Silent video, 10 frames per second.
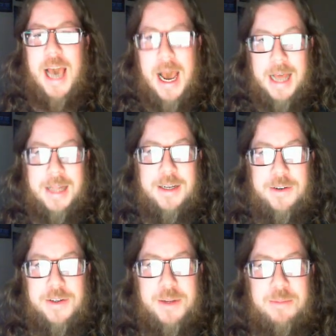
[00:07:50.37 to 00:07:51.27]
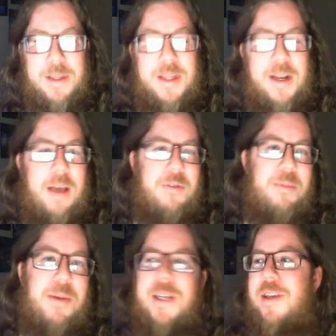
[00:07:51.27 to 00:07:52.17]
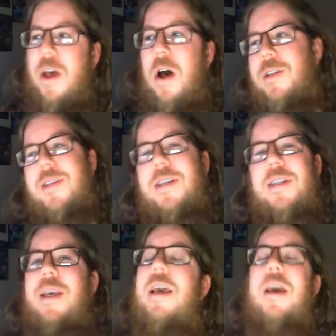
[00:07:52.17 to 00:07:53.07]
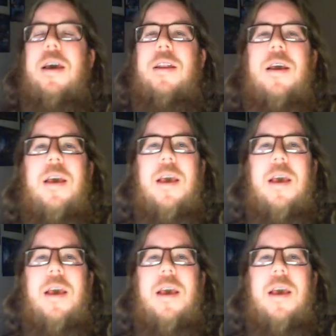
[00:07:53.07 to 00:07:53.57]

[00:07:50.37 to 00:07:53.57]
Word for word: island or something that everybody's constantly in,